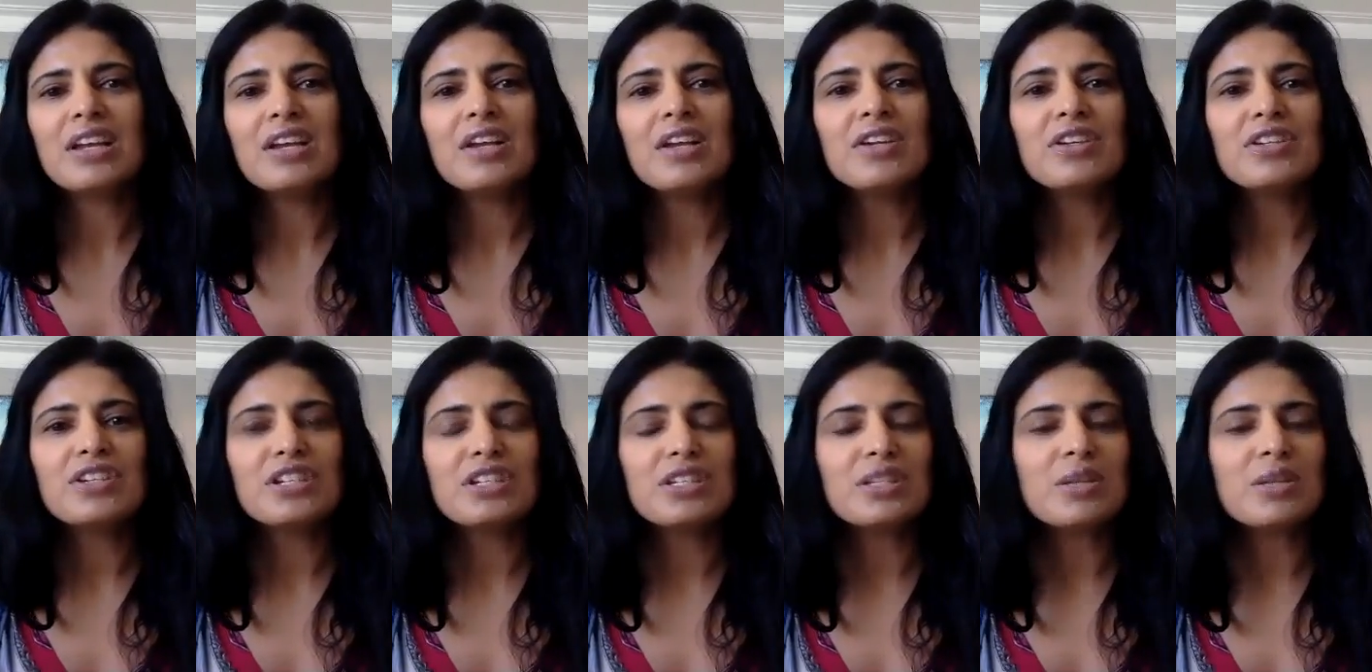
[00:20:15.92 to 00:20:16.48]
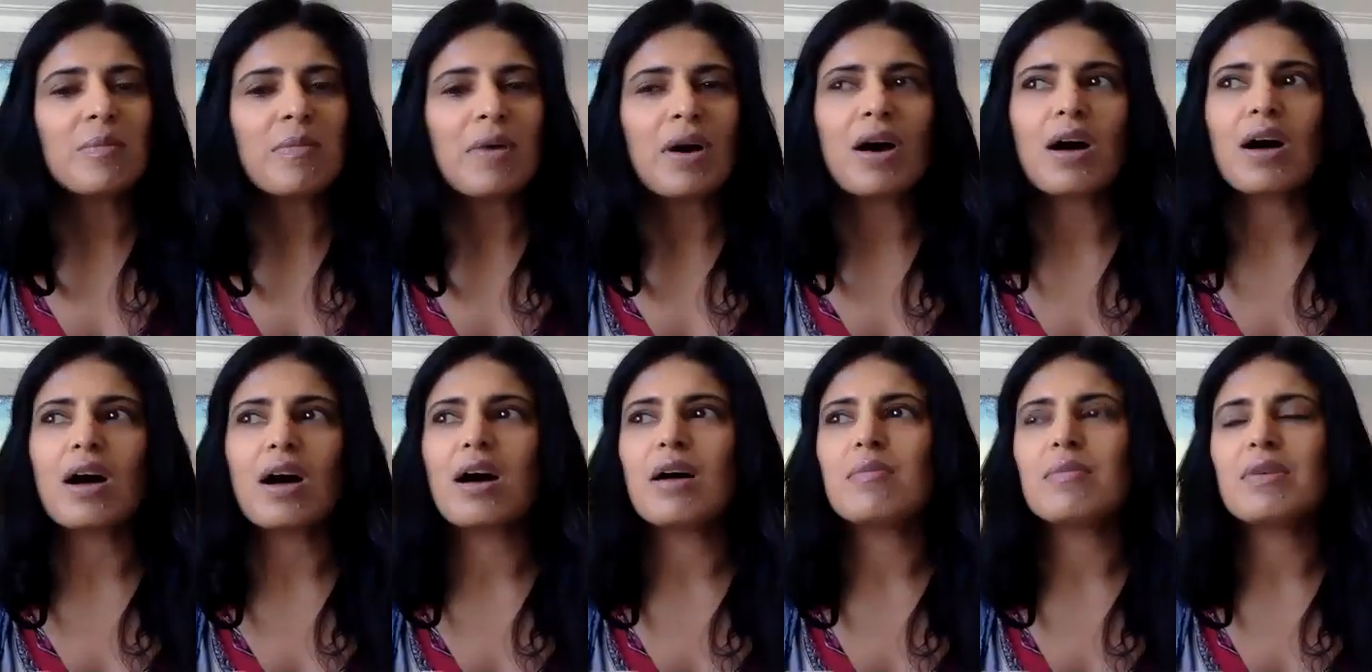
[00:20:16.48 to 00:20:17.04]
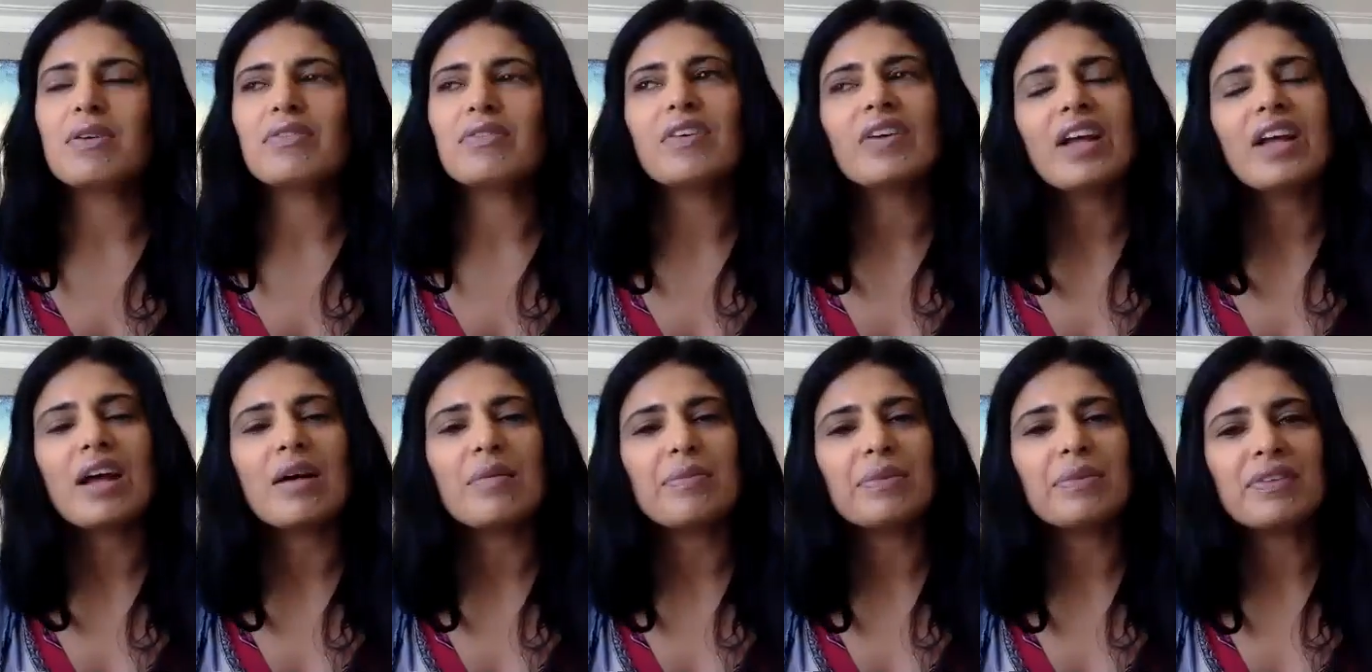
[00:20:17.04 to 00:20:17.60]
she's a mom of a
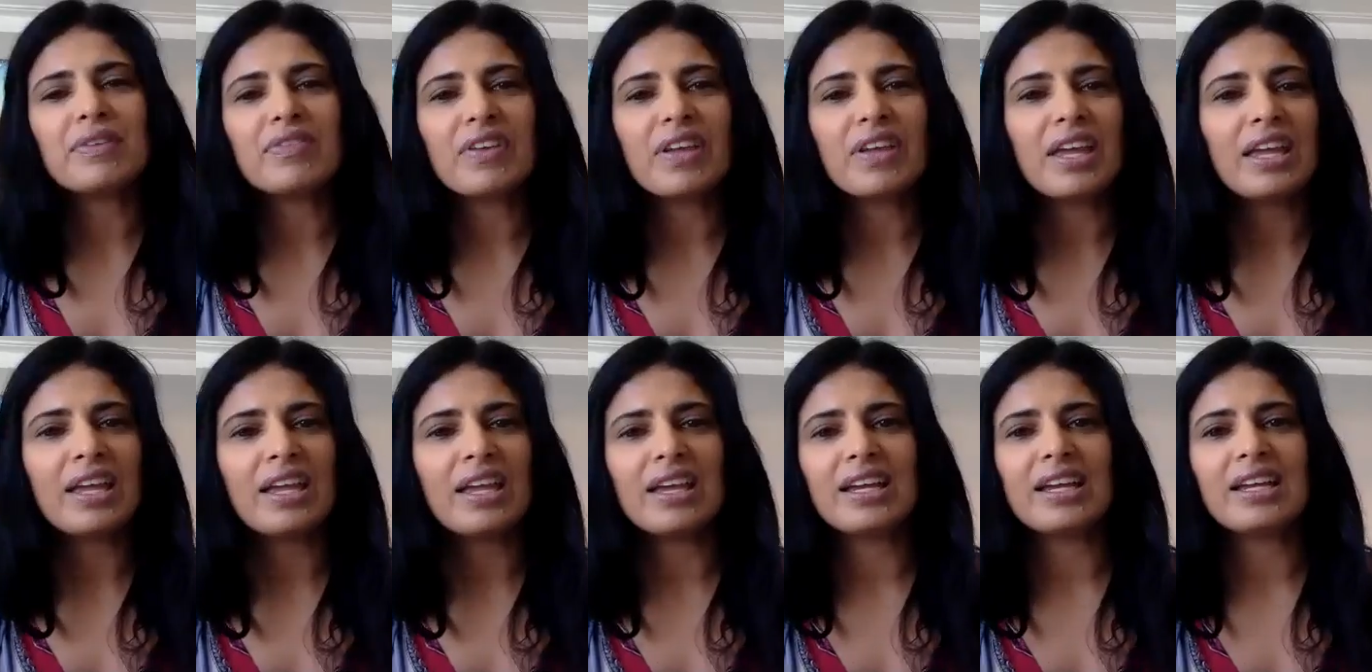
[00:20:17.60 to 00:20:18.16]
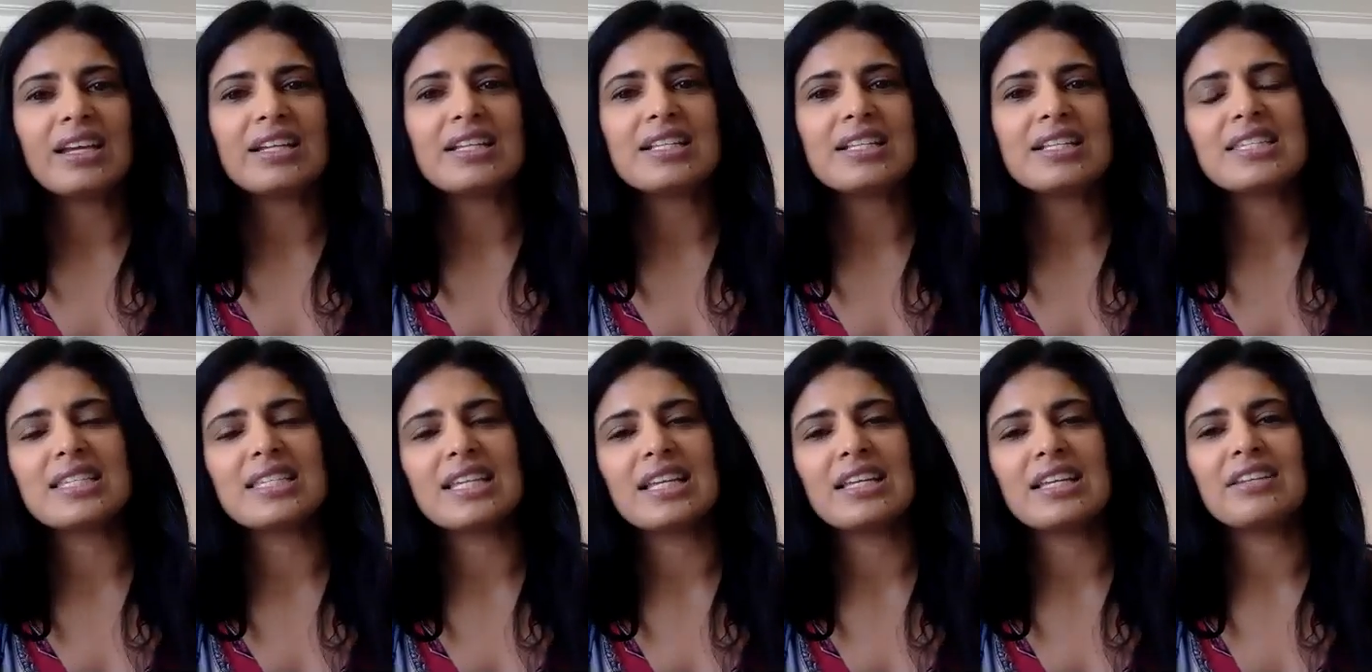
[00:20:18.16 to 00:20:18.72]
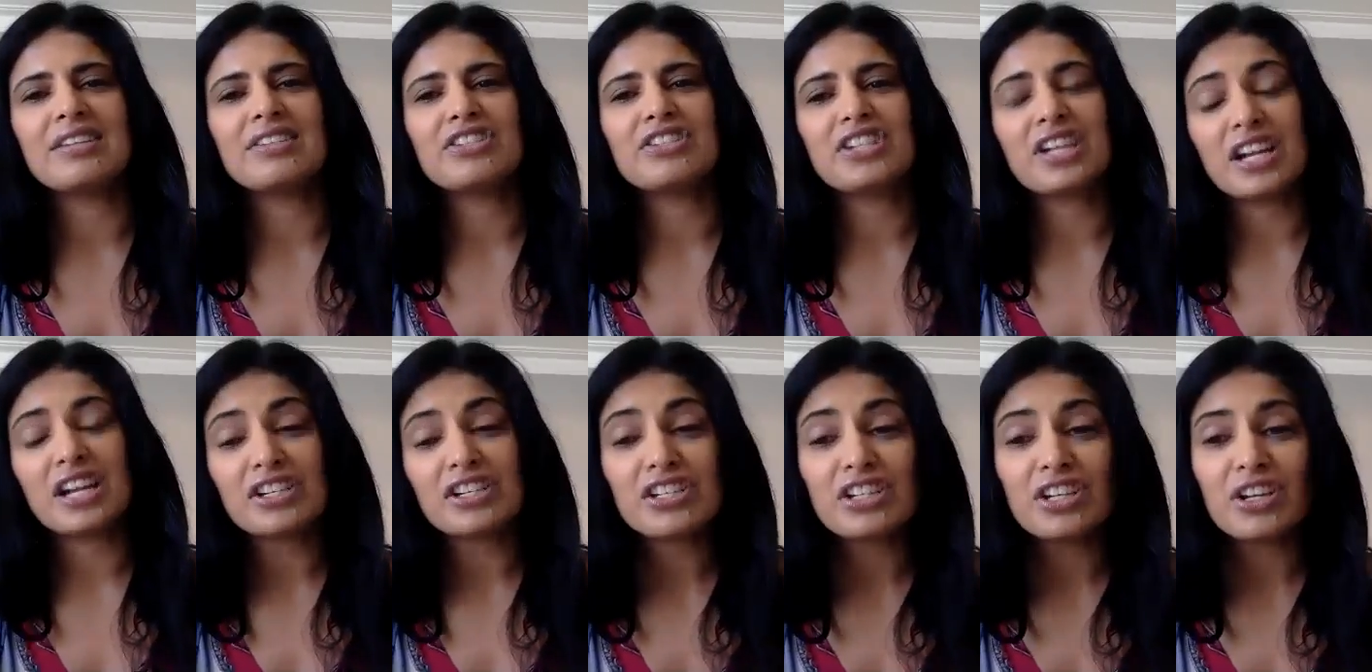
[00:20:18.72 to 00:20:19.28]
couple of kids, and she
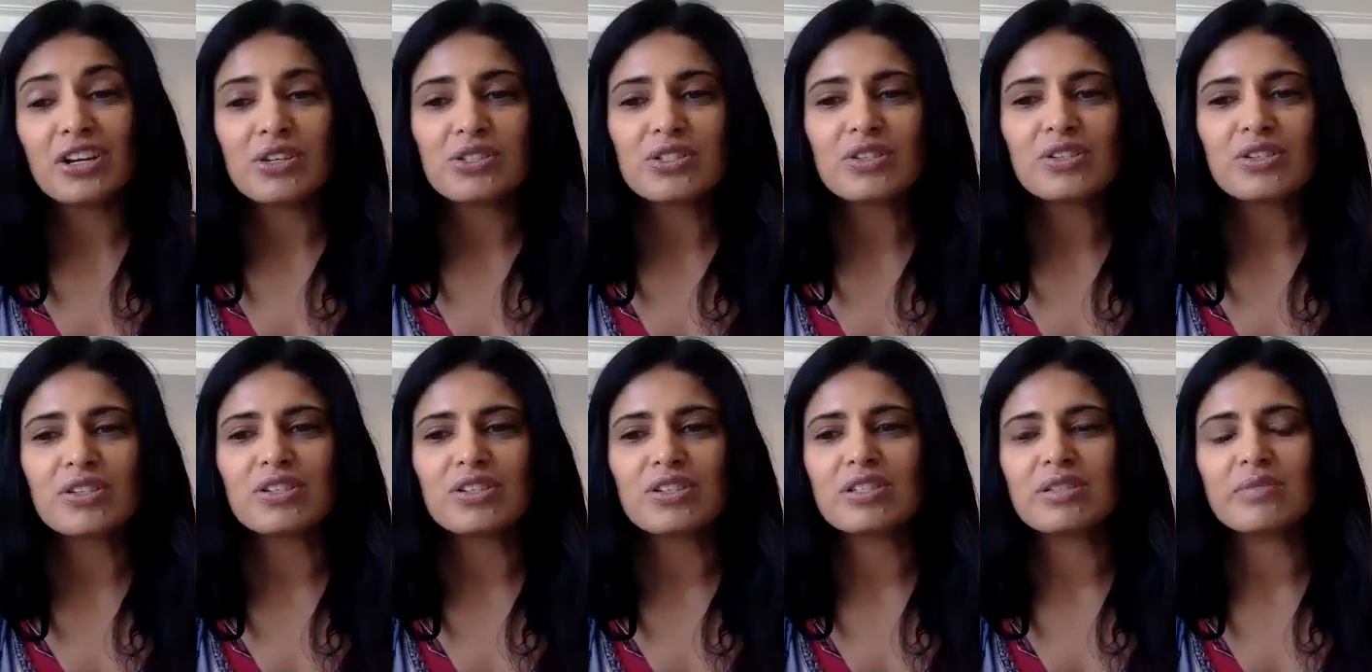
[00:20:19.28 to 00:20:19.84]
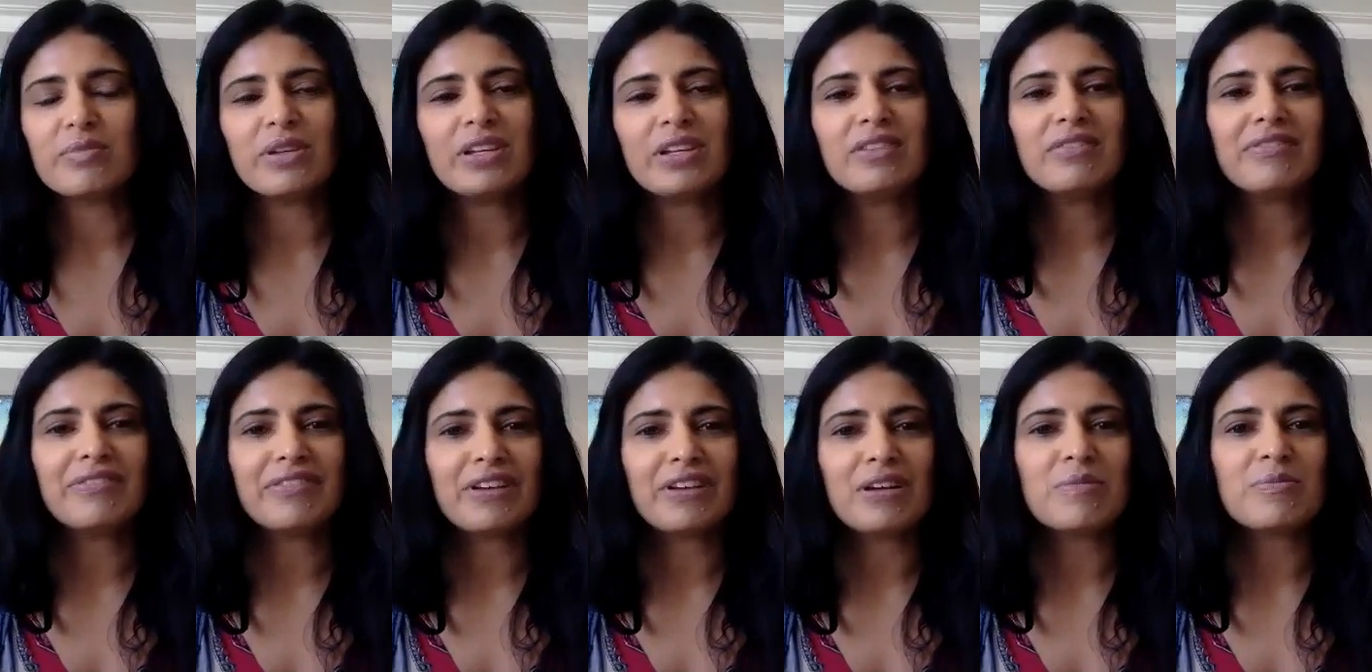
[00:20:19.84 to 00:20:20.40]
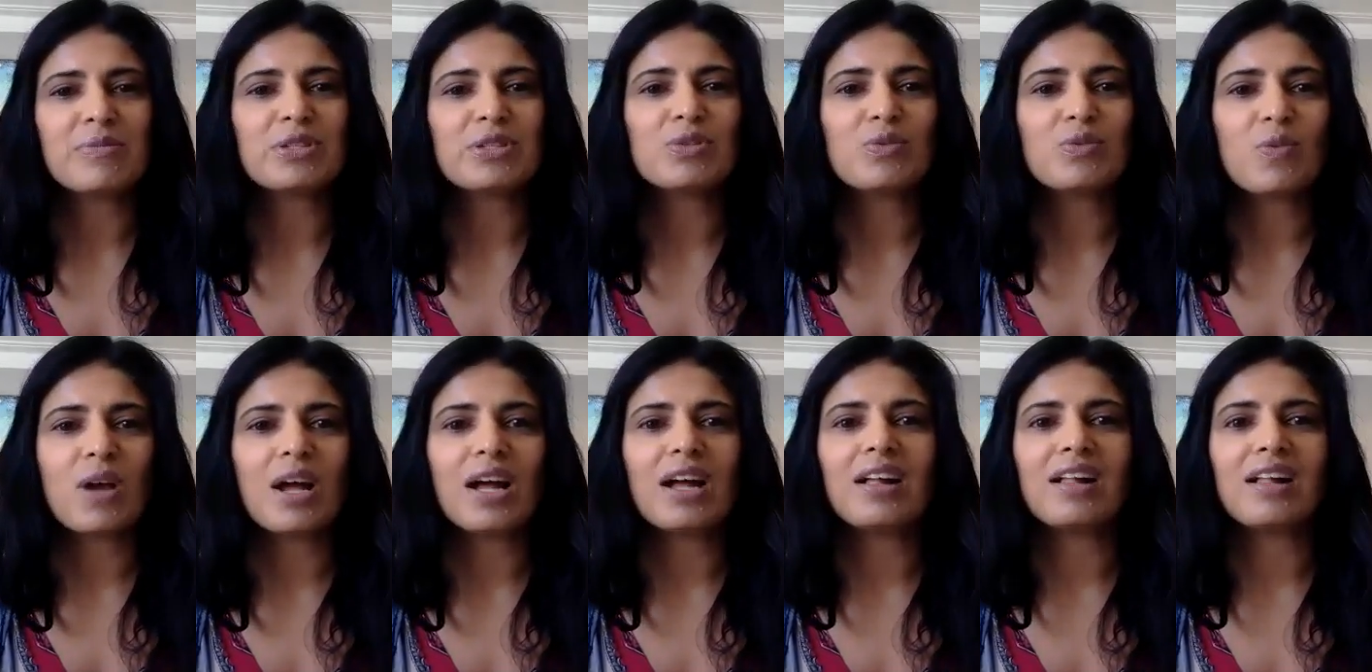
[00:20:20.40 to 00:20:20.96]
actually also used to be in film as
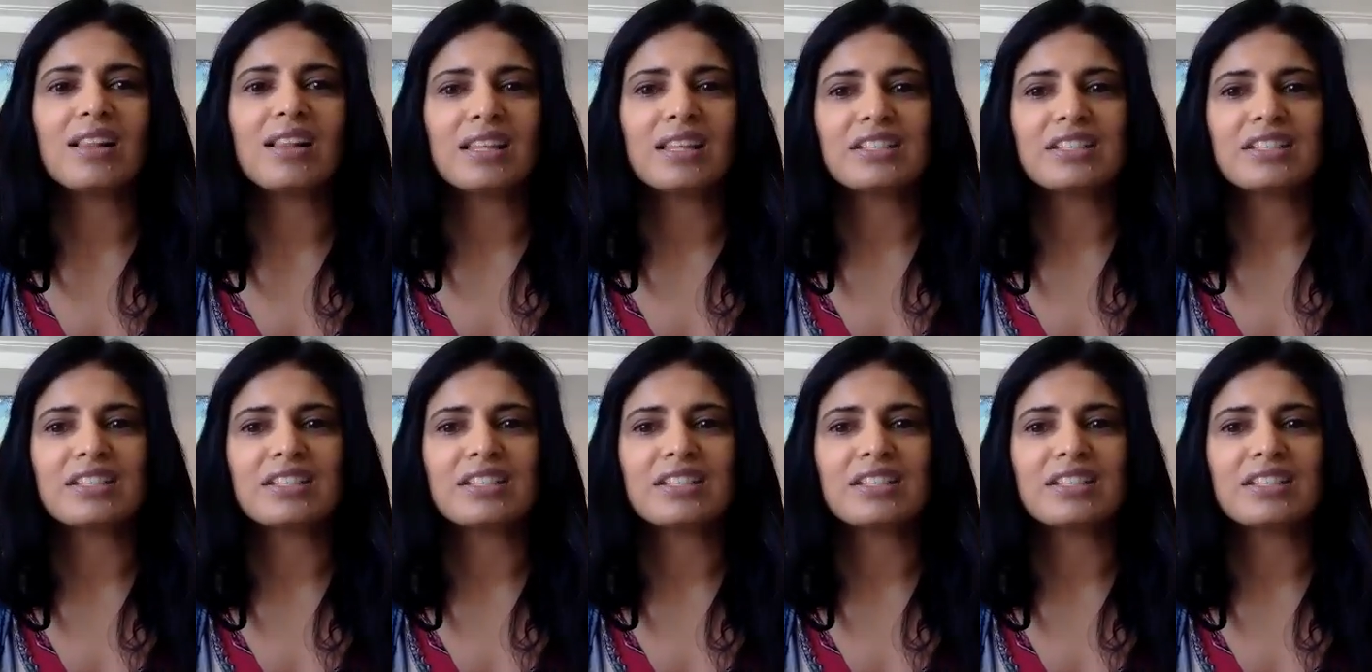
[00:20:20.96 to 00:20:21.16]
well.